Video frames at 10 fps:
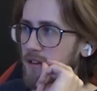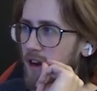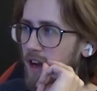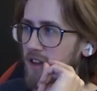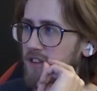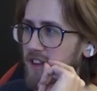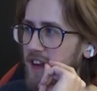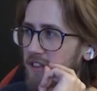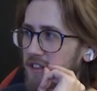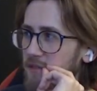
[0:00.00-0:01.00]
Right, let's see
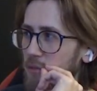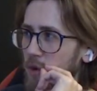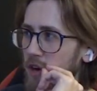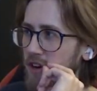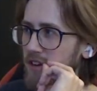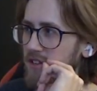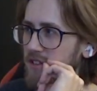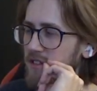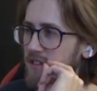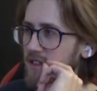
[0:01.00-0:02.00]
how this
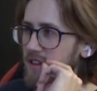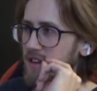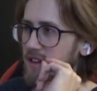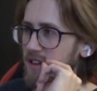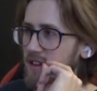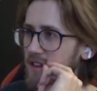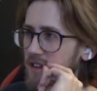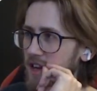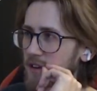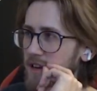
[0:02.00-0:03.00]
works.
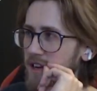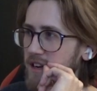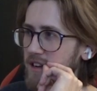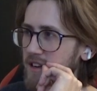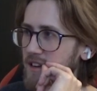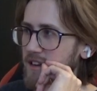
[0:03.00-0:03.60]
You go in.